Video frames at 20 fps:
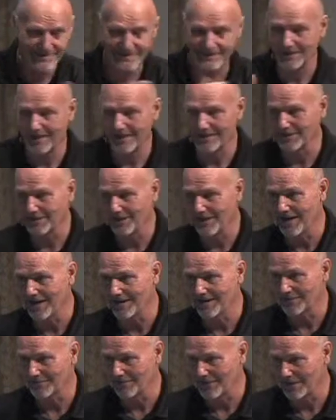Not to
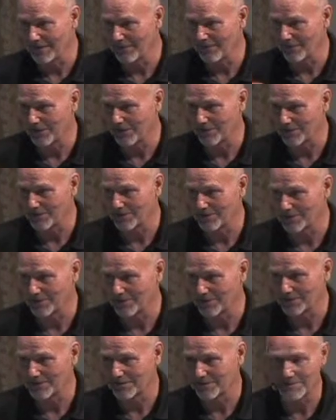us. I mean, he eventually
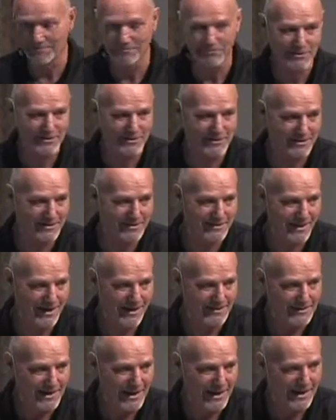shows his mercy to
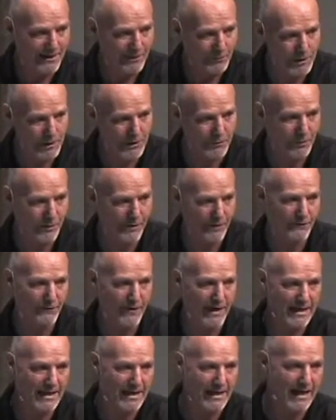us. We
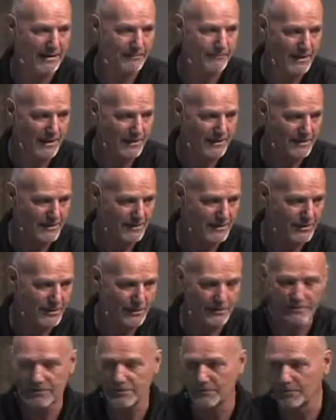glorify God because he
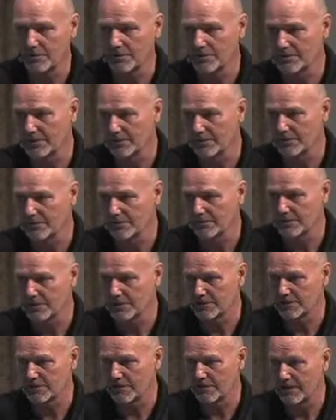showed his mercy to
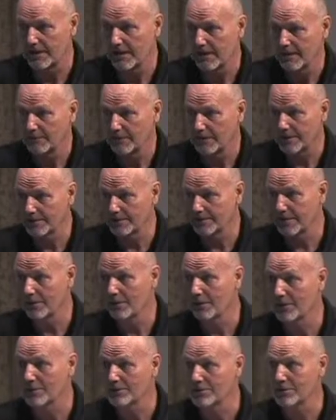Israel. Because they
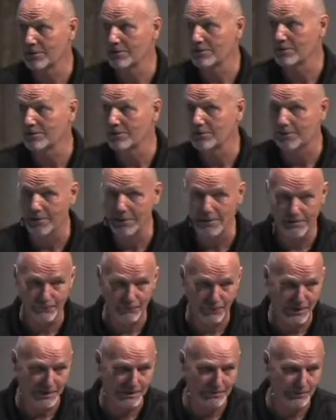weren't so
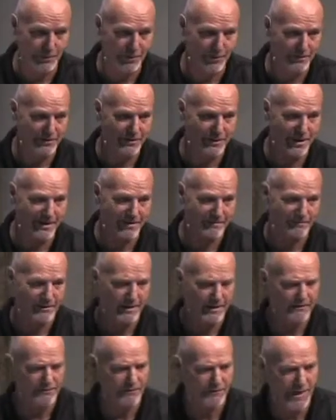deserving, were they?
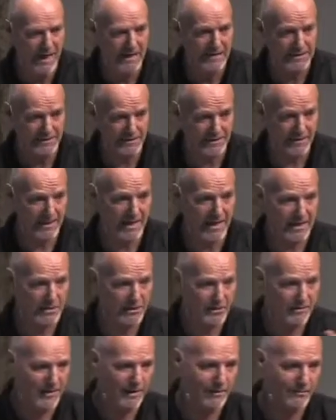In fact, as a
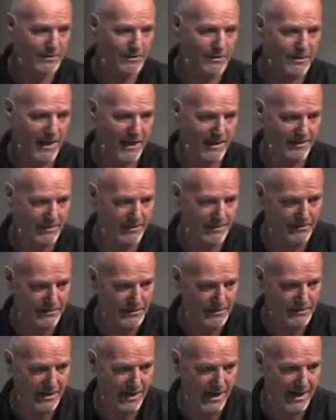nation, they rejected the
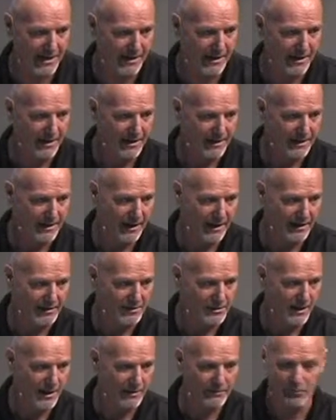Messiah. Uh,
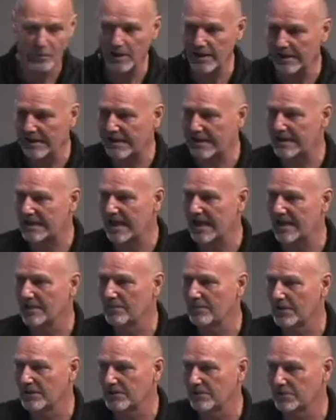John 1, he
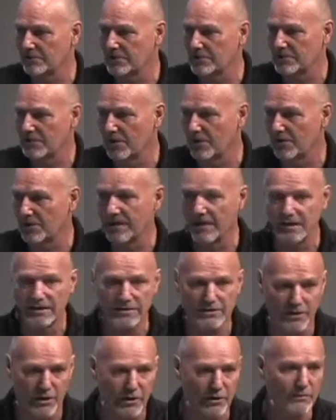came unto his own, and
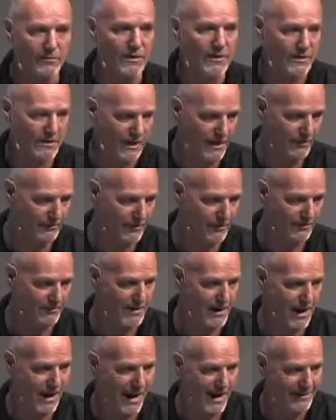his own received him
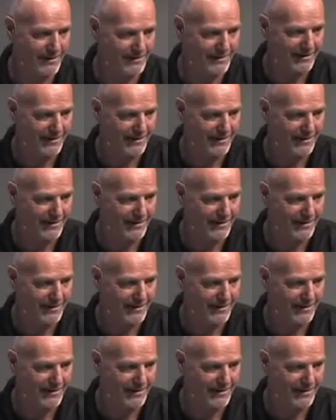not.